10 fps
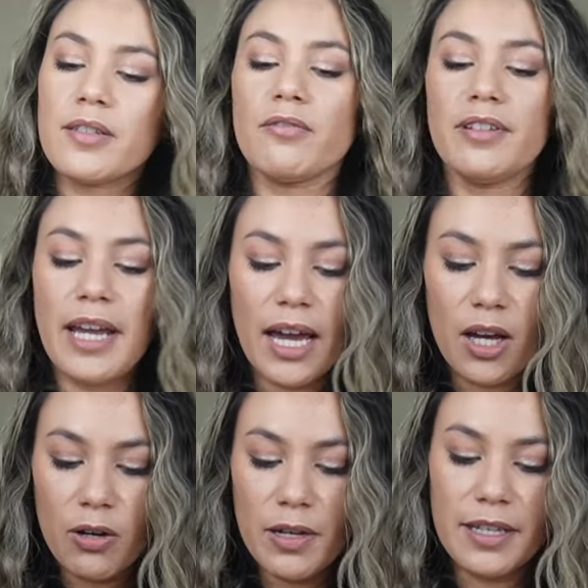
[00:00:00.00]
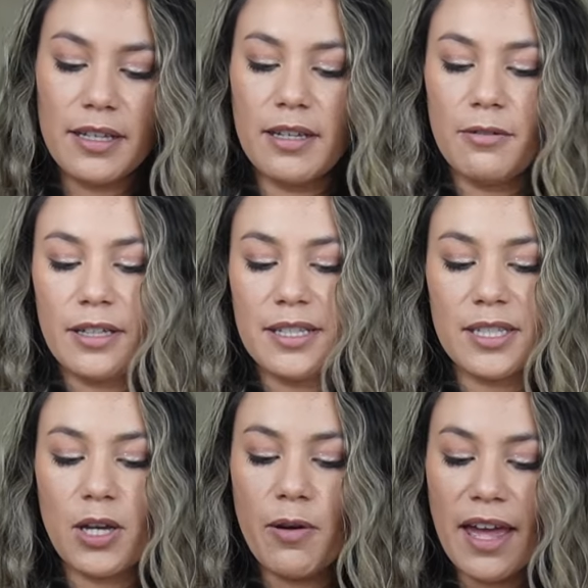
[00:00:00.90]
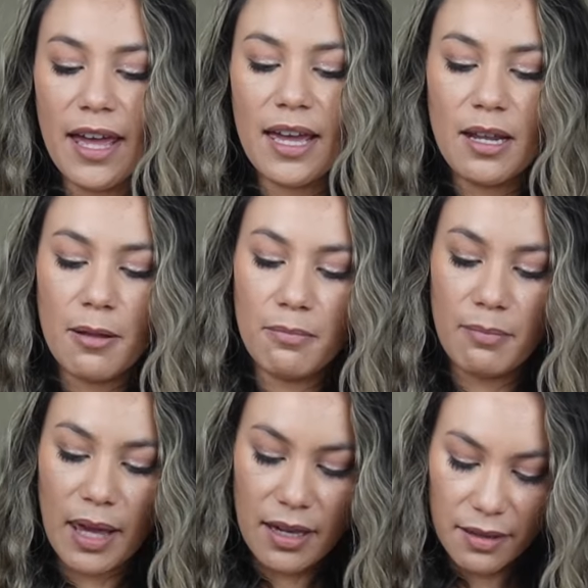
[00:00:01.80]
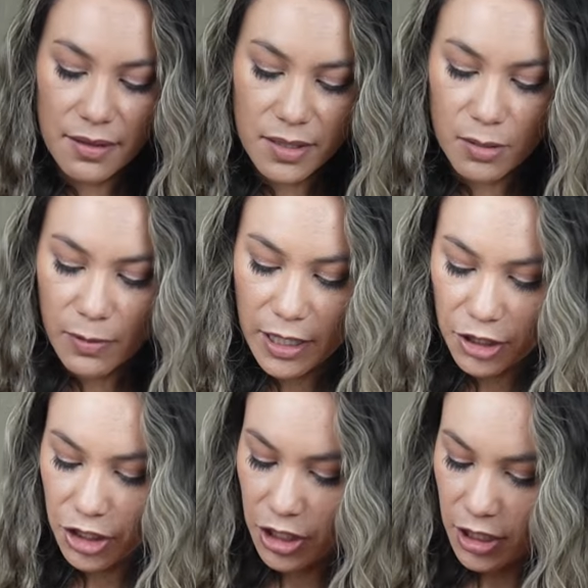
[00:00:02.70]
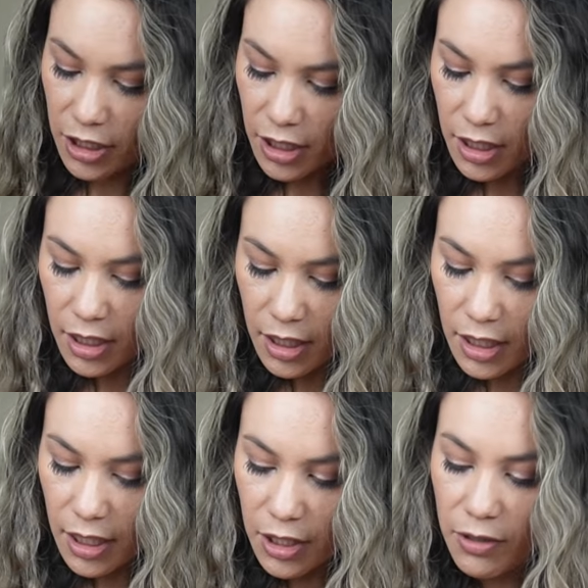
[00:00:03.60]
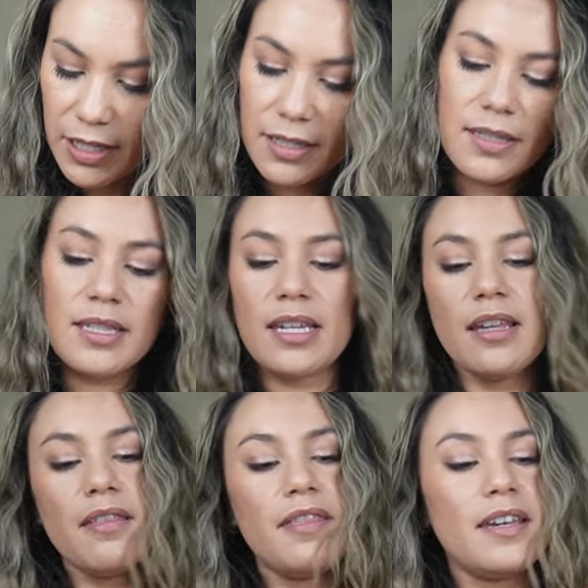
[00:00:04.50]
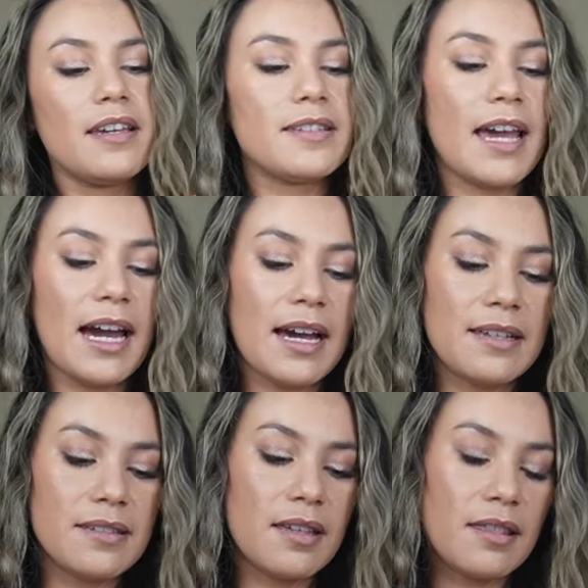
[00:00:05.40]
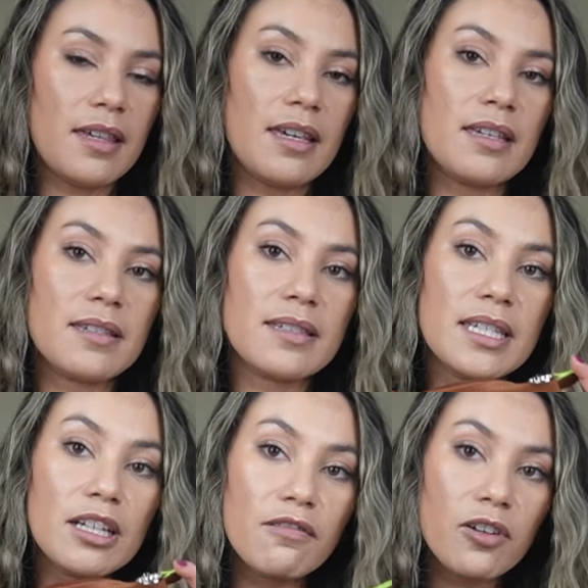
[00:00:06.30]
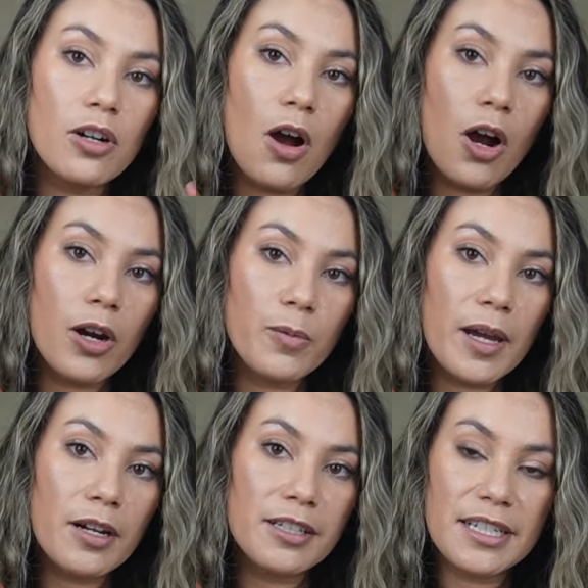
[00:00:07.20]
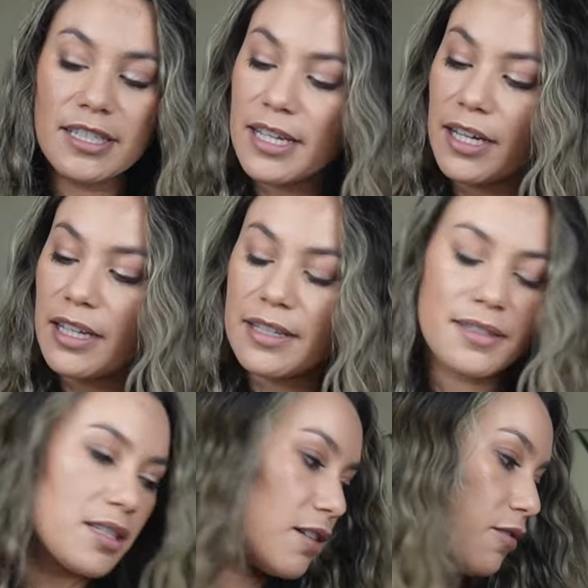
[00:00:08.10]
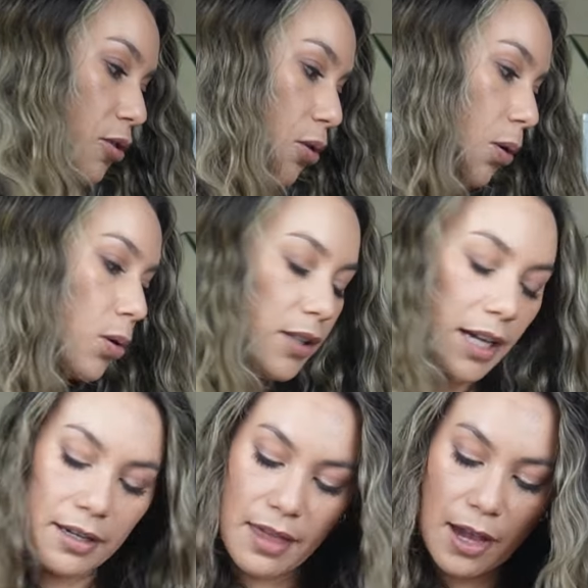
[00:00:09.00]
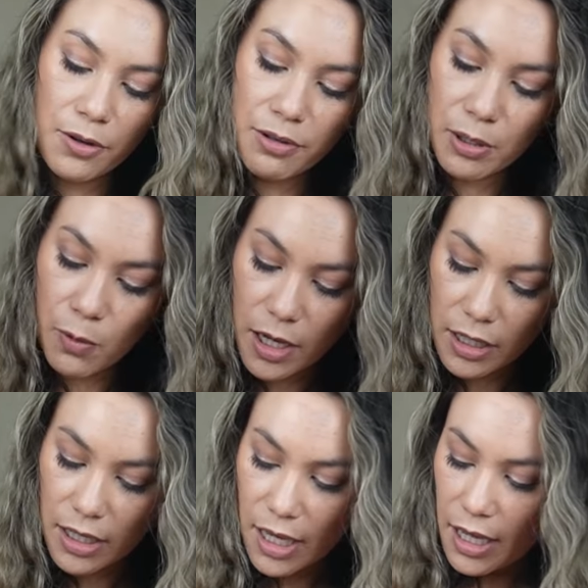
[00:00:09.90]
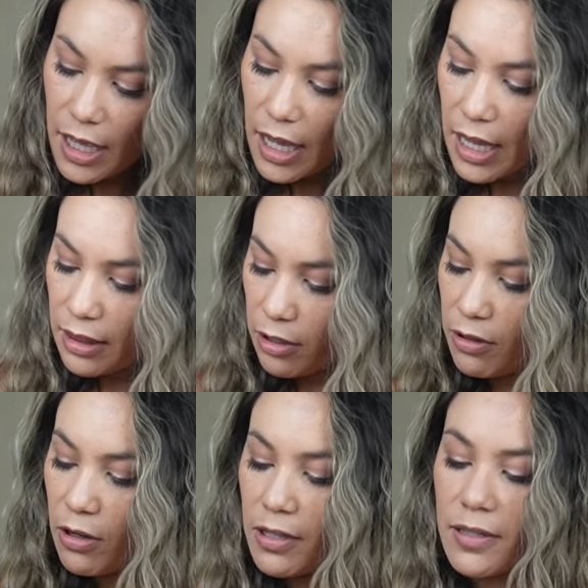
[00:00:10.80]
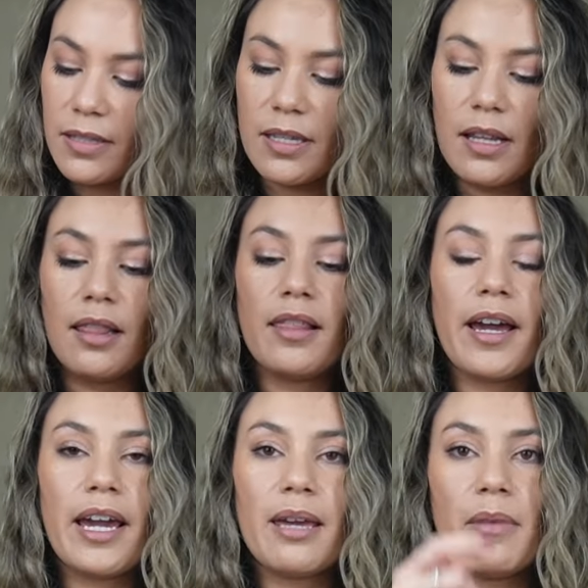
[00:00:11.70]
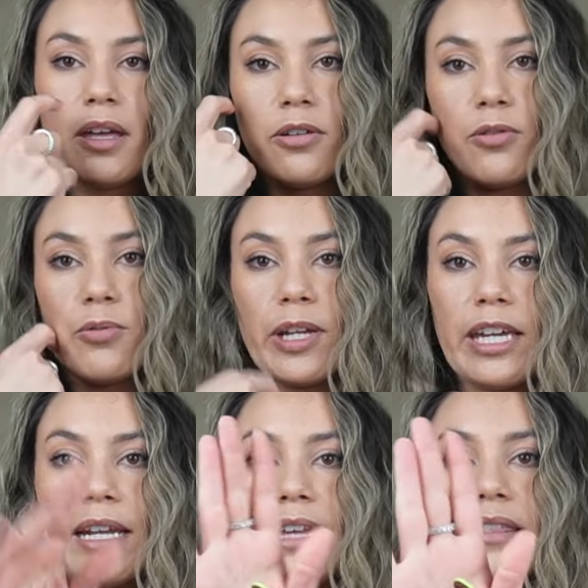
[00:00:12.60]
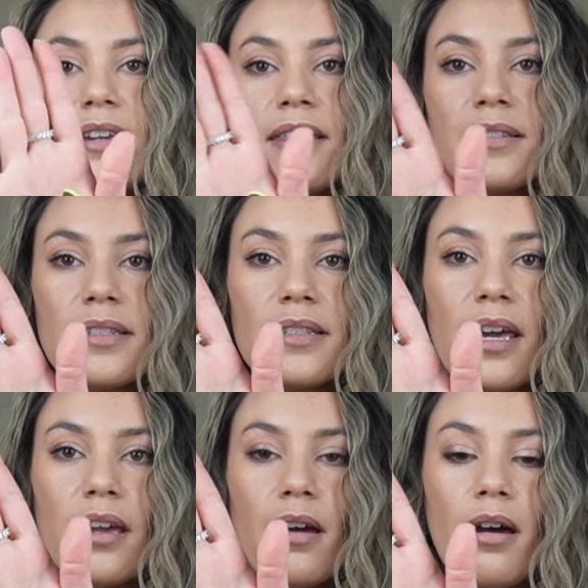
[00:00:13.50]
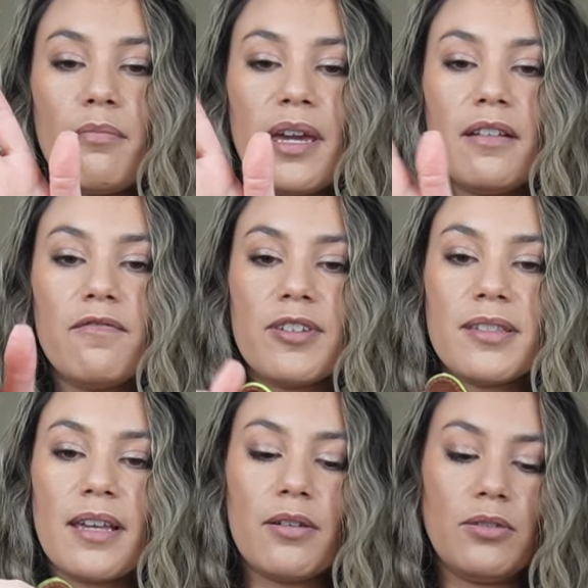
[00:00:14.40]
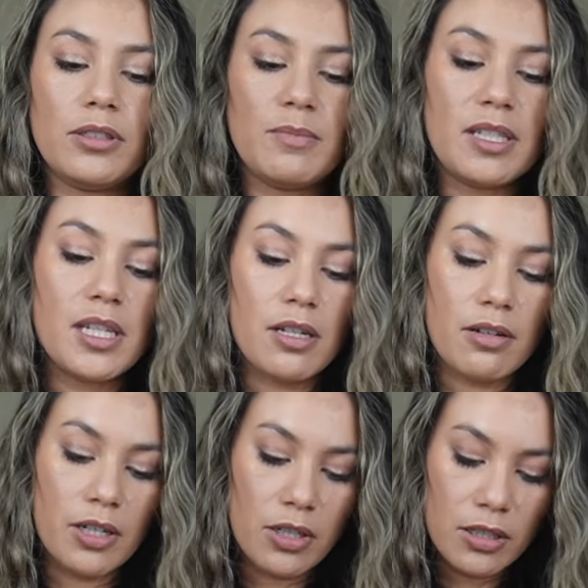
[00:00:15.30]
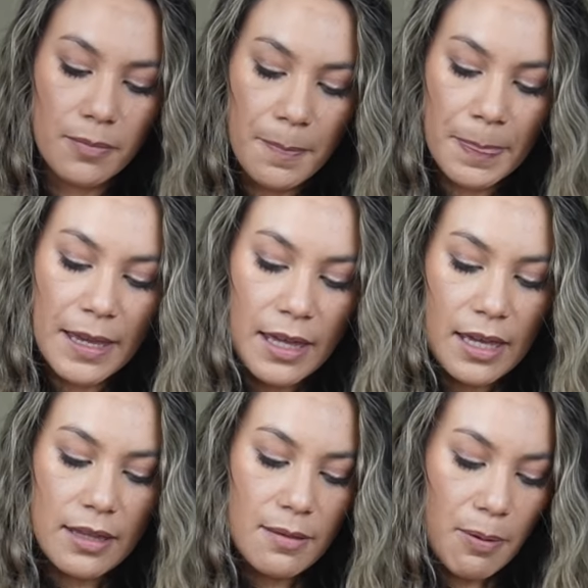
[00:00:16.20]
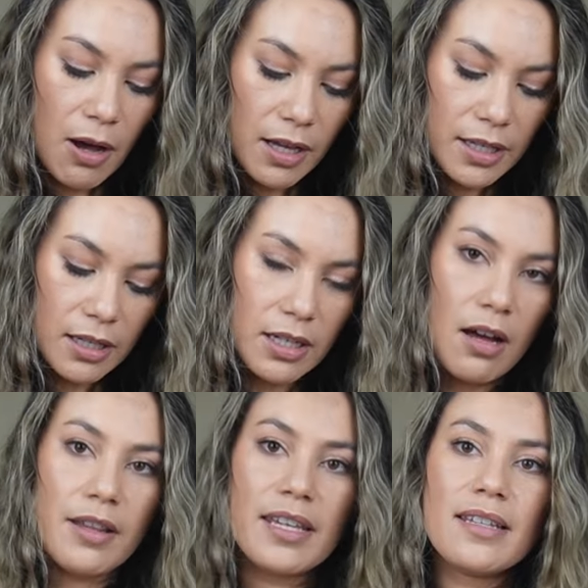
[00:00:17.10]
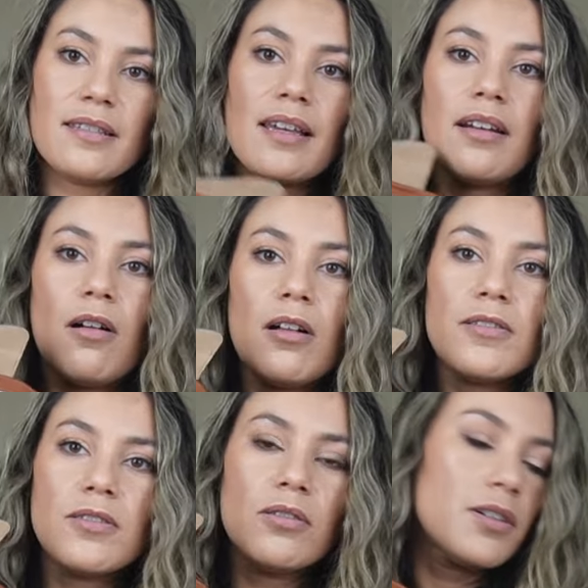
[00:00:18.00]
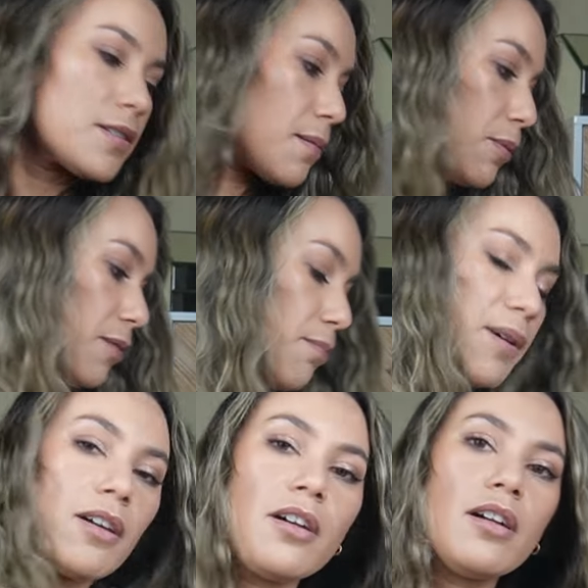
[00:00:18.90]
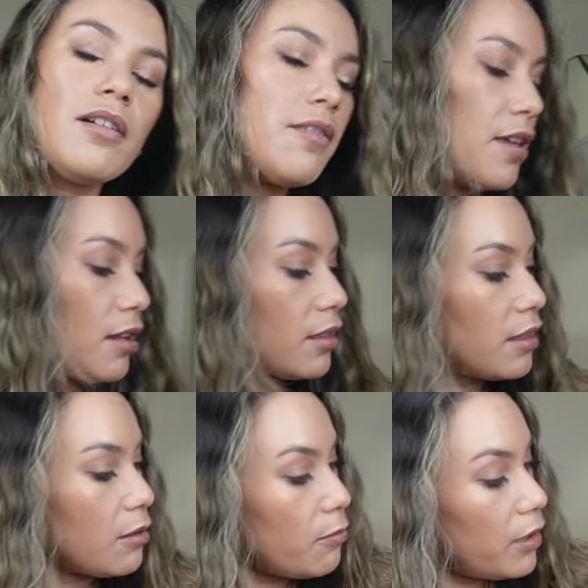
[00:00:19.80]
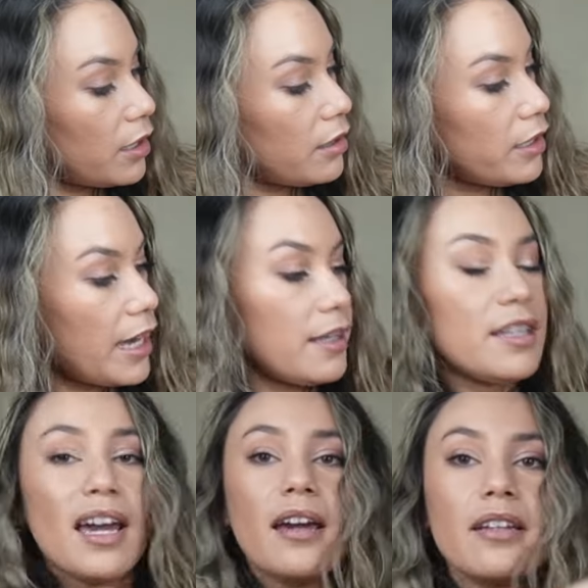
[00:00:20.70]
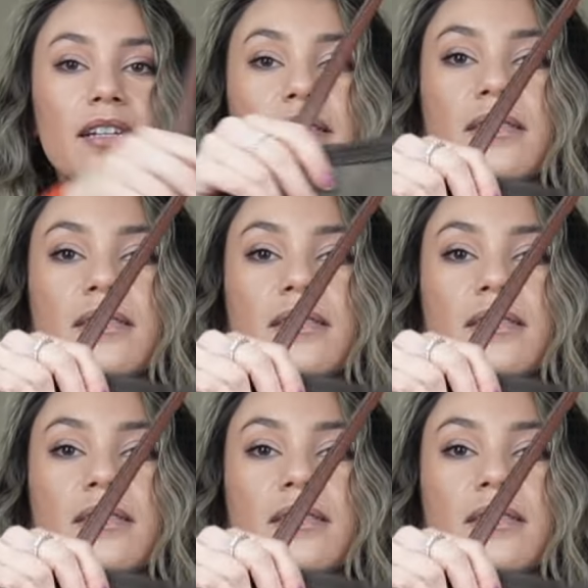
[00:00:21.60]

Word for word: So now let's go ahead and make the switch. You can see this has the silver hardware detail instead of the gold, like that green one. And you can also see a lime green. I think this is like made of recycled material. The pocket on the inside also looks a bit bigger than the one. Yeah, it is.